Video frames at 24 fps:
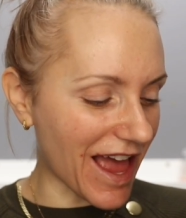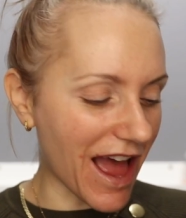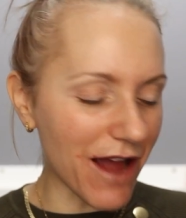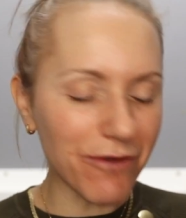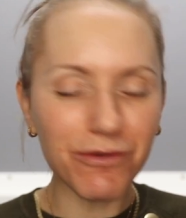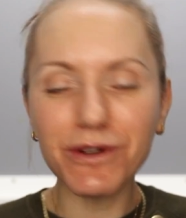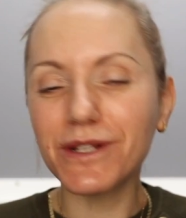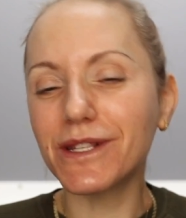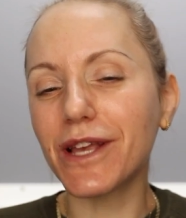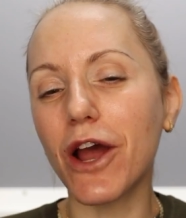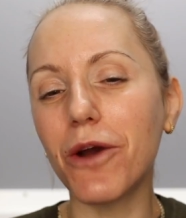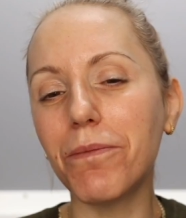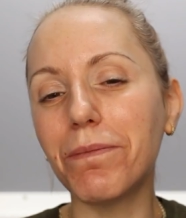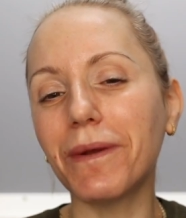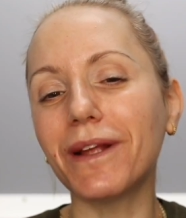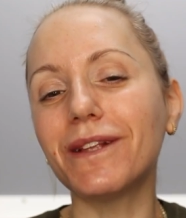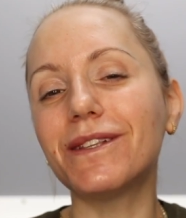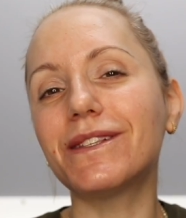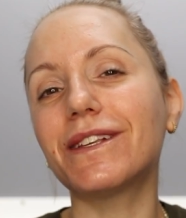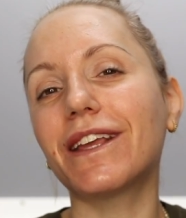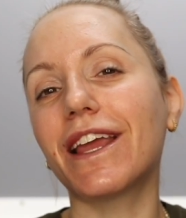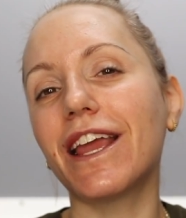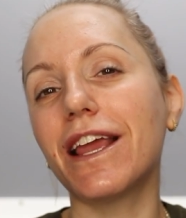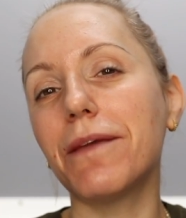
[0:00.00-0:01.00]
I was hoping
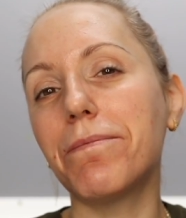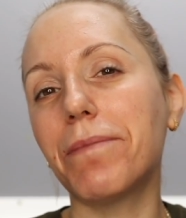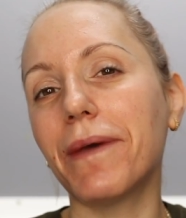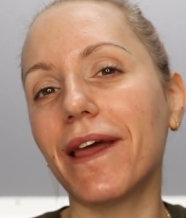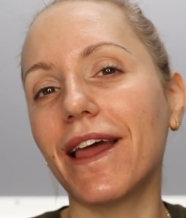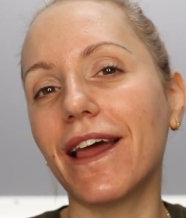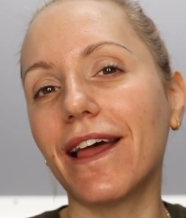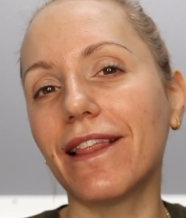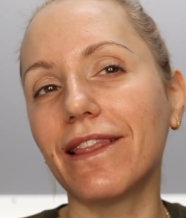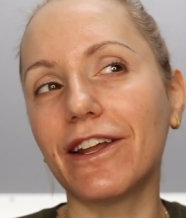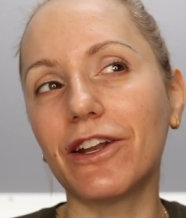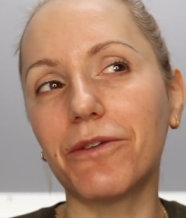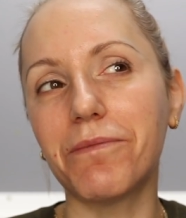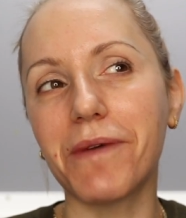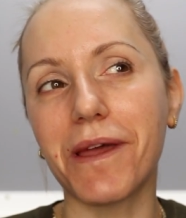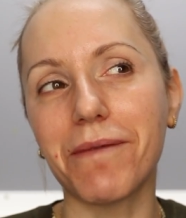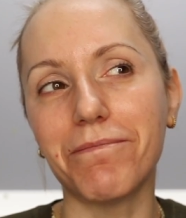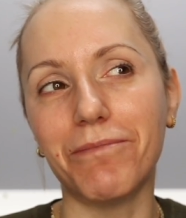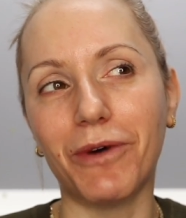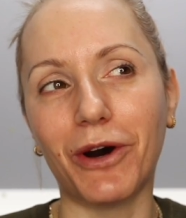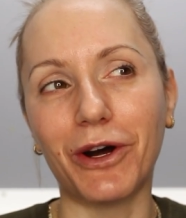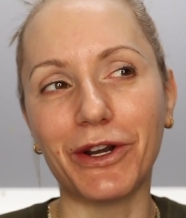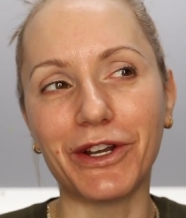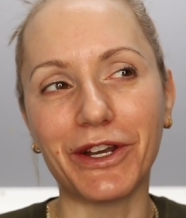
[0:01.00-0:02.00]
to keep it a little
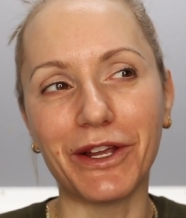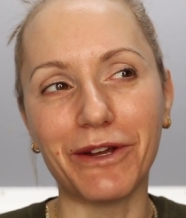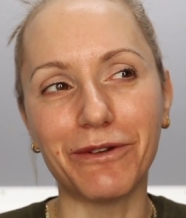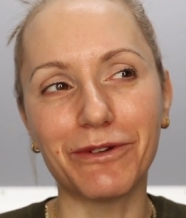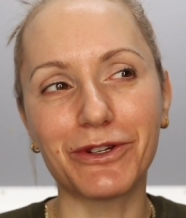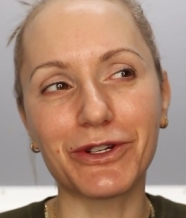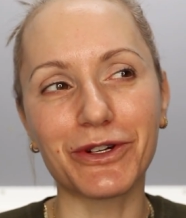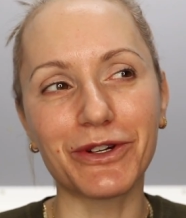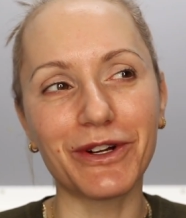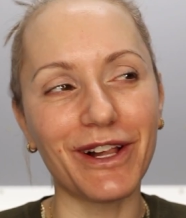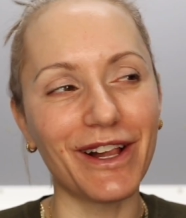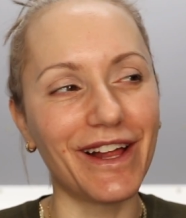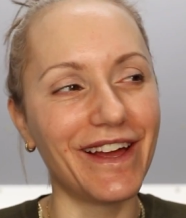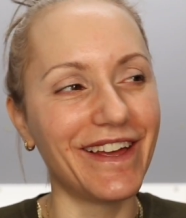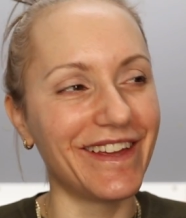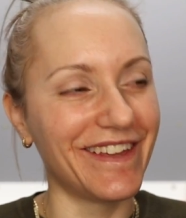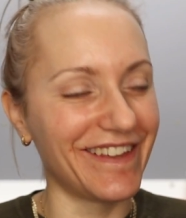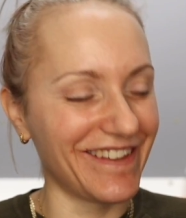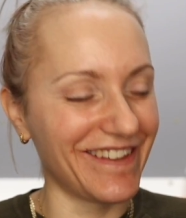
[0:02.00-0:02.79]
bit more neutral.